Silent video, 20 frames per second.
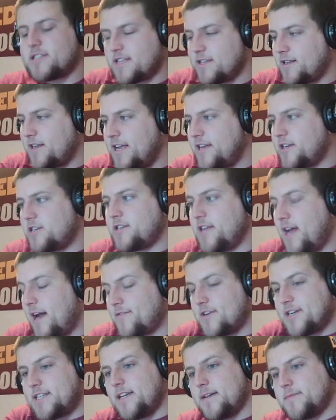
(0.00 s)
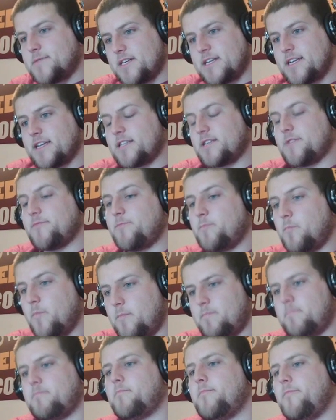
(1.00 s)
the, every team didn't get to
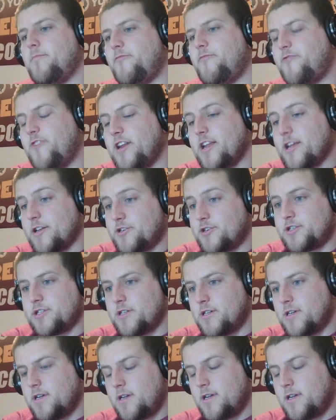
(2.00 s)
finish